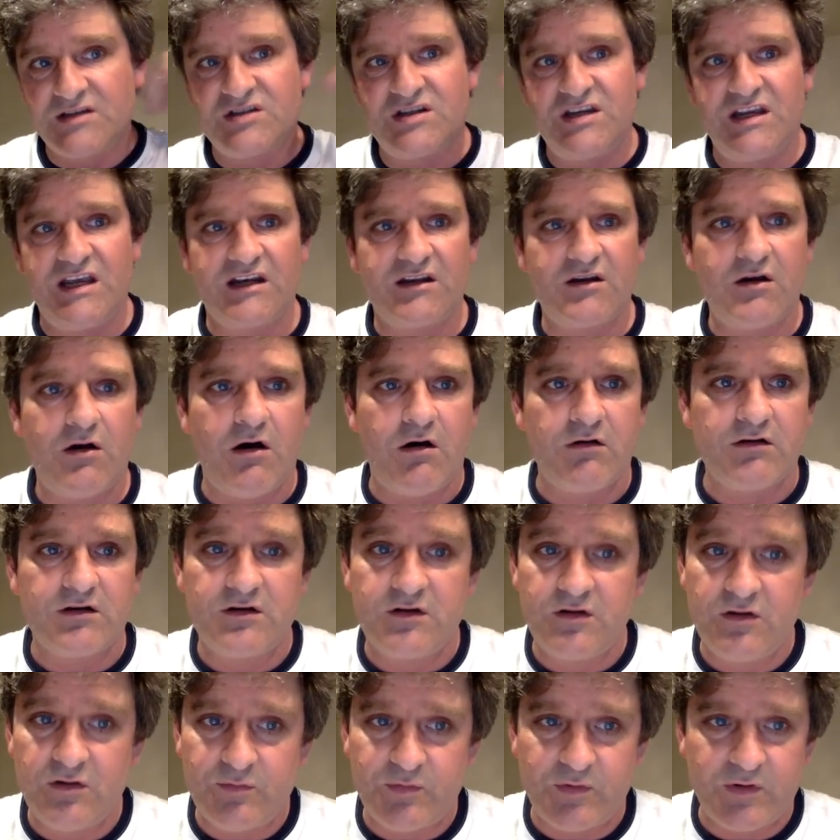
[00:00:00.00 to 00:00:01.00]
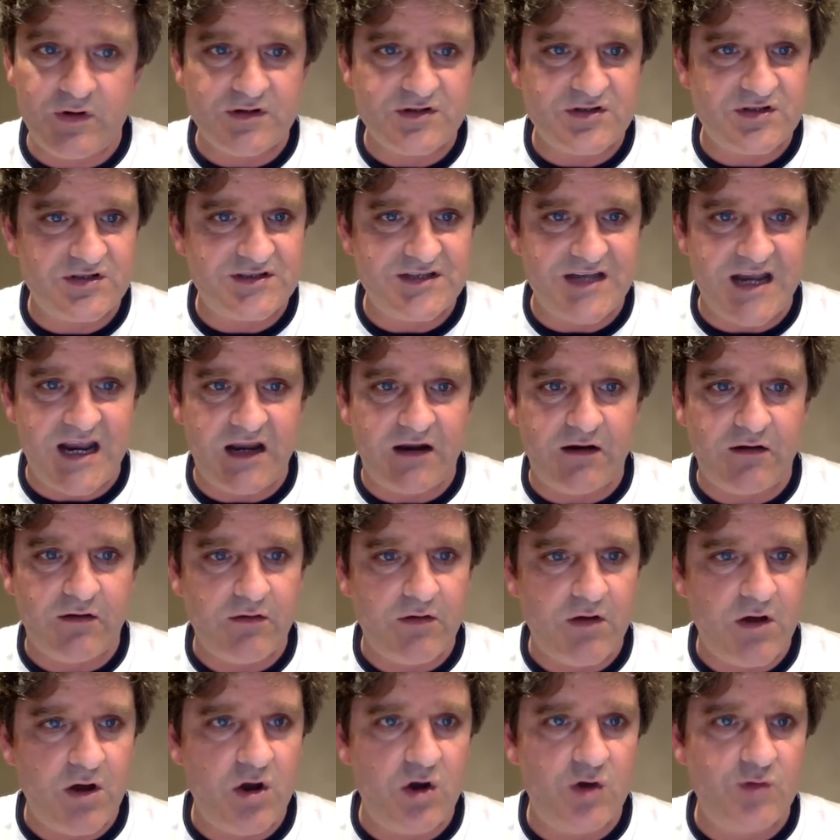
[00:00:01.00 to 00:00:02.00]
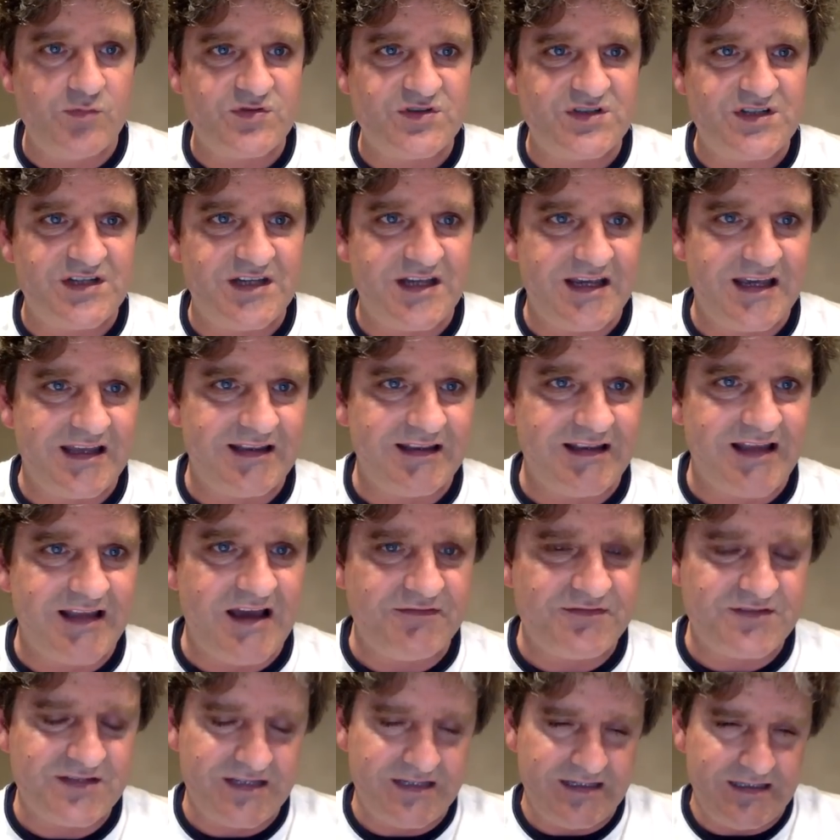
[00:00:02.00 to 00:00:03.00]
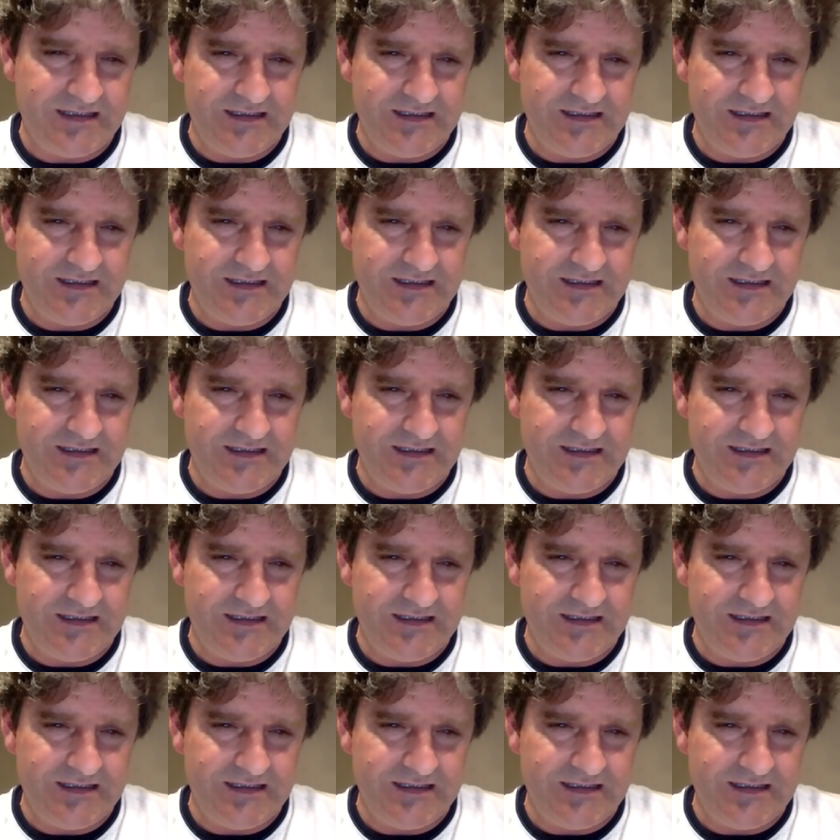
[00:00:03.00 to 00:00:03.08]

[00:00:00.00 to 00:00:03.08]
She had called an Uber to take her home. She had left